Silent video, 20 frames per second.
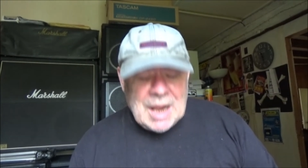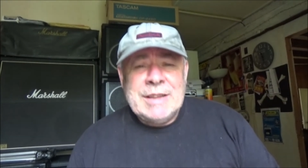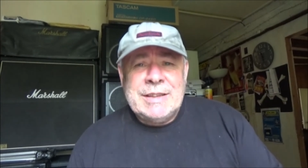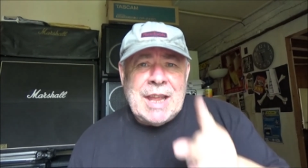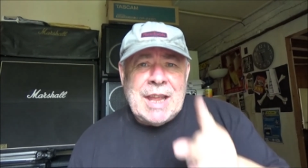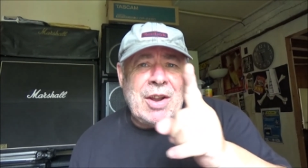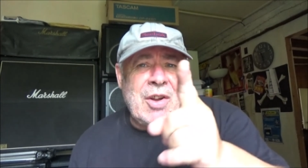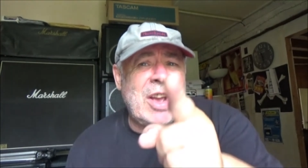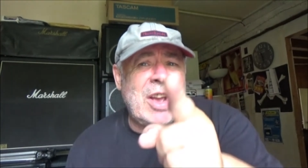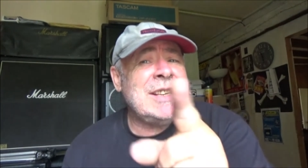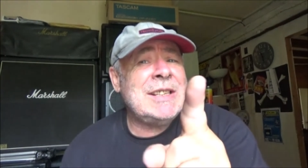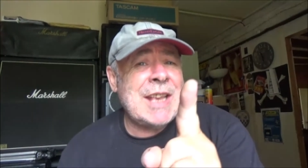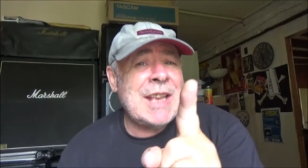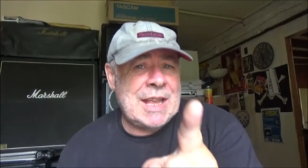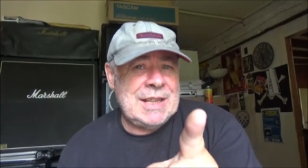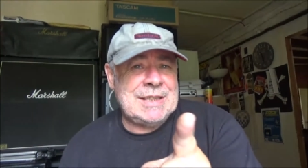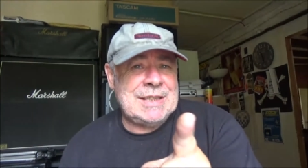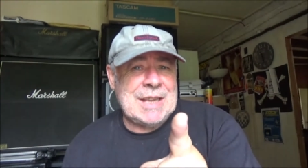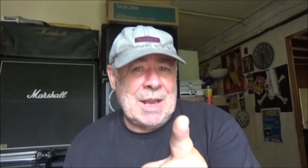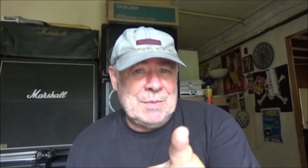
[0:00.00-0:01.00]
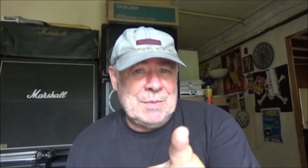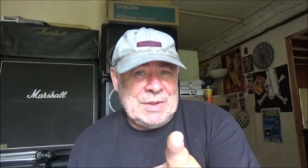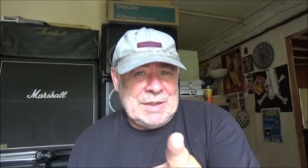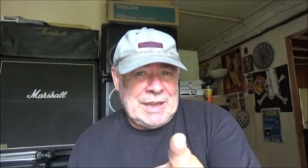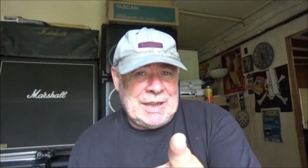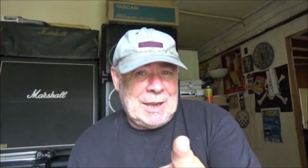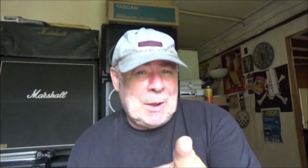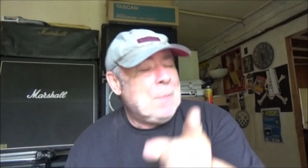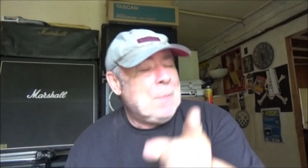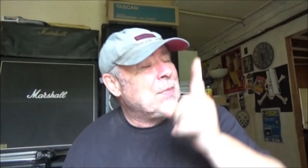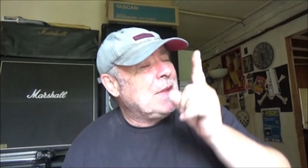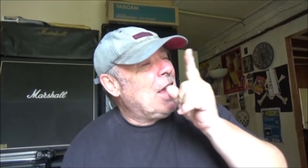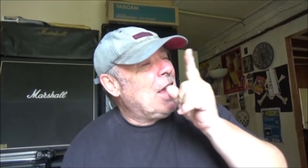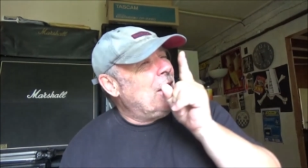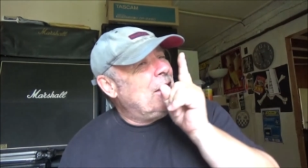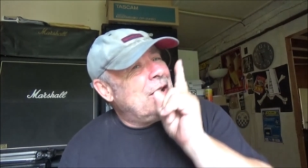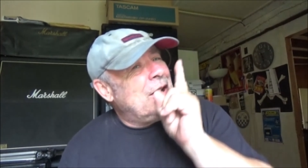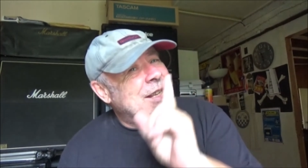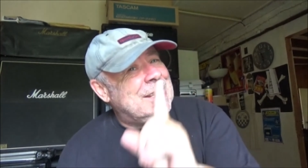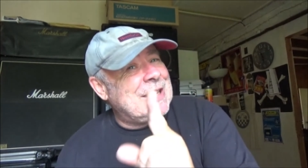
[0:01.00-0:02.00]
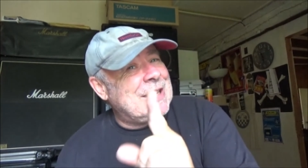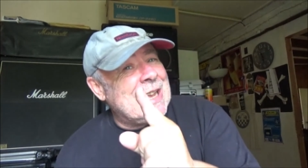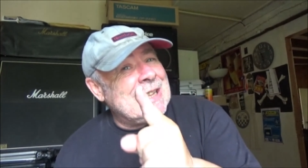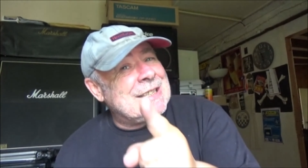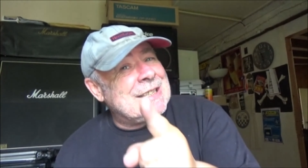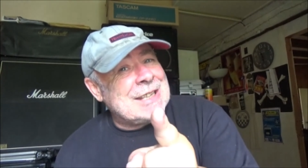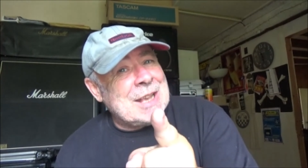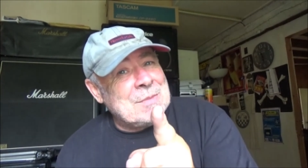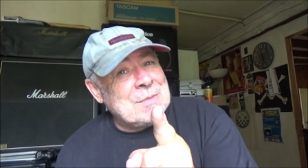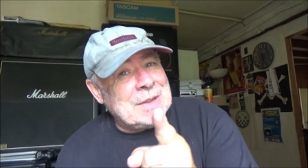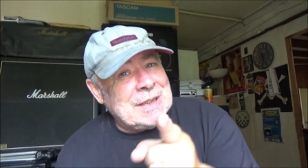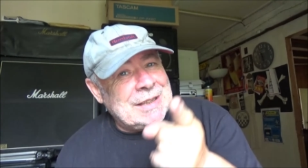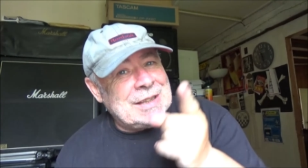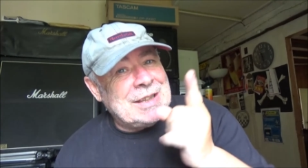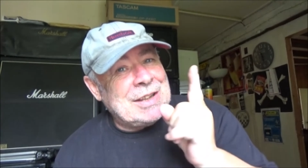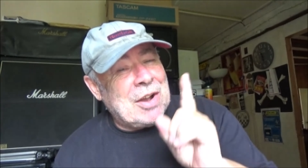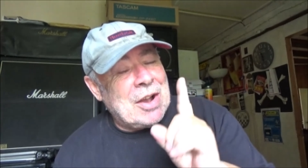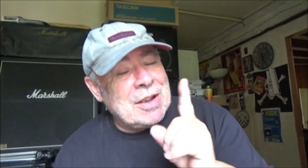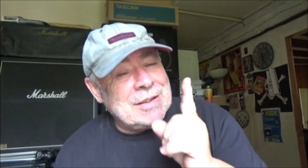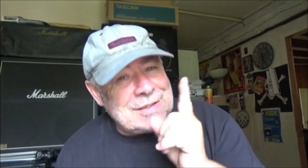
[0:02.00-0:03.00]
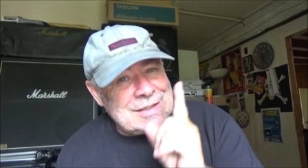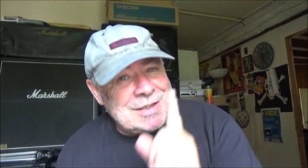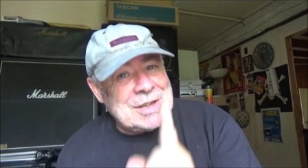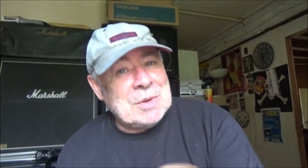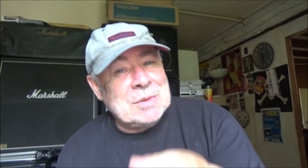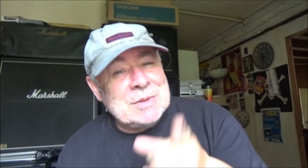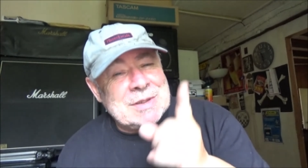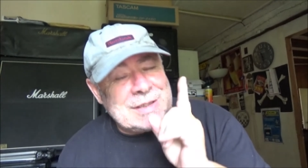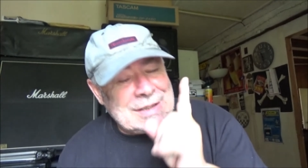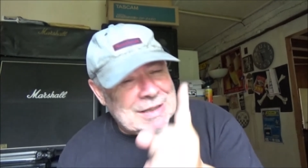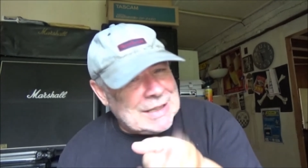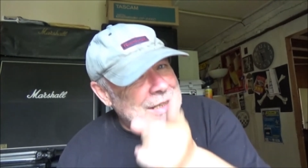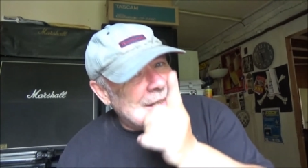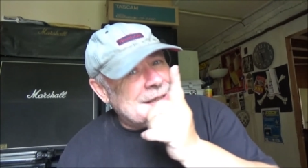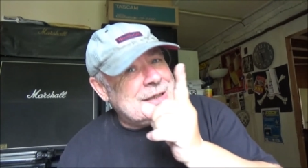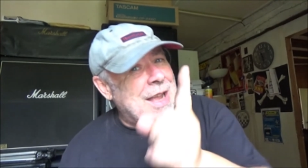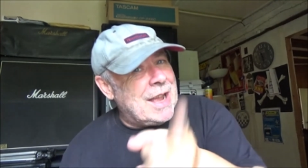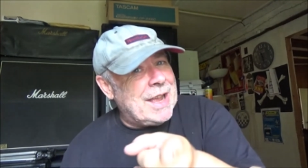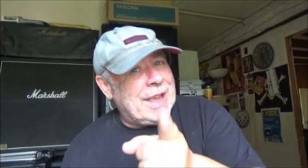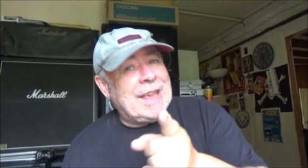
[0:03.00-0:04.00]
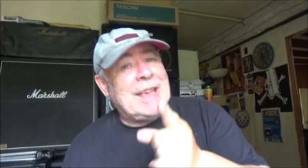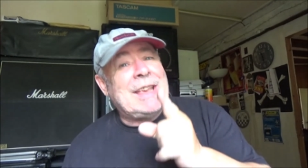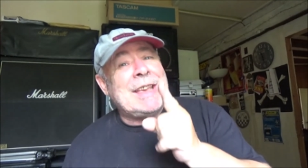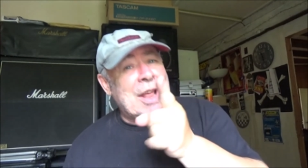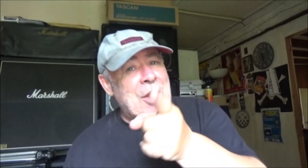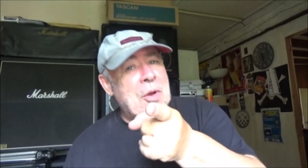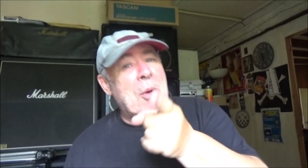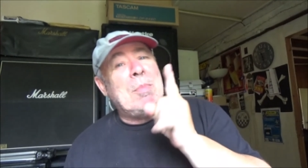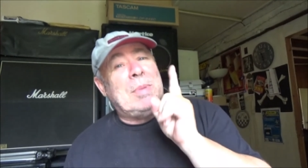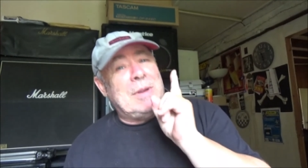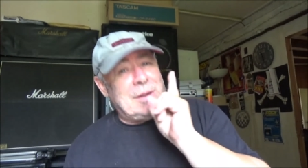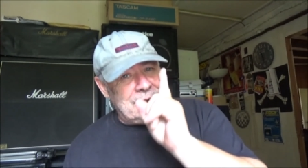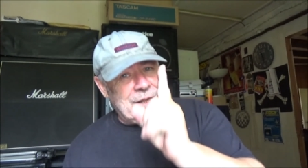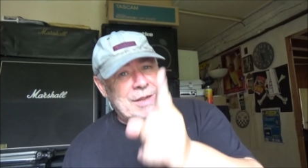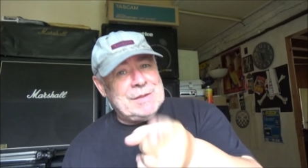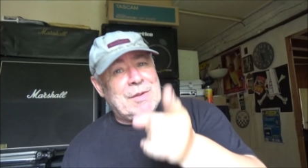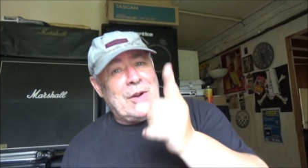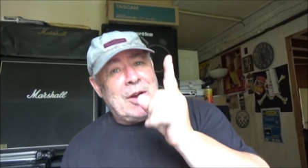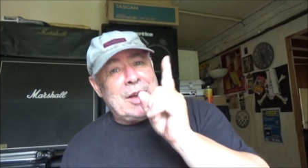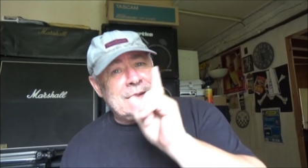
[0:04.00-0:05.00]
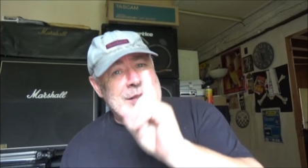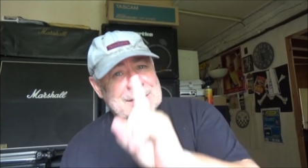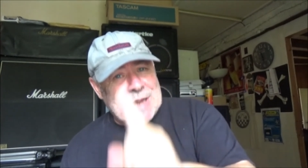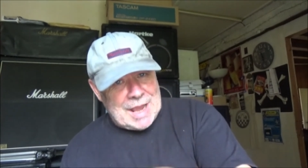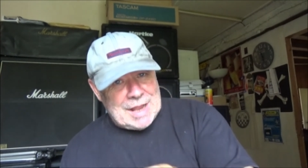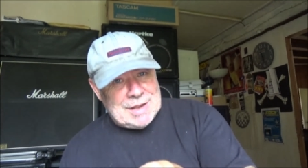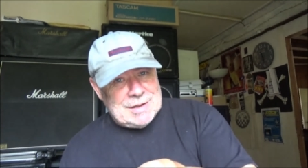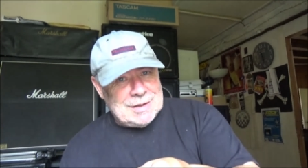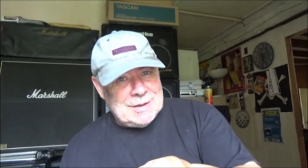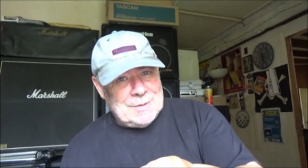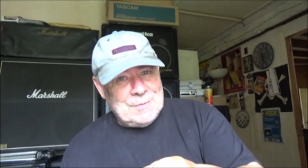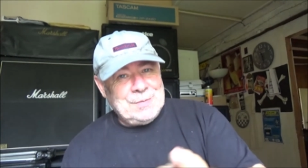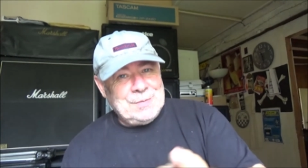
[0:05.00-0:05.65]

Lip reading: Then I said something, and I said something that I still to this day cannot believe I said.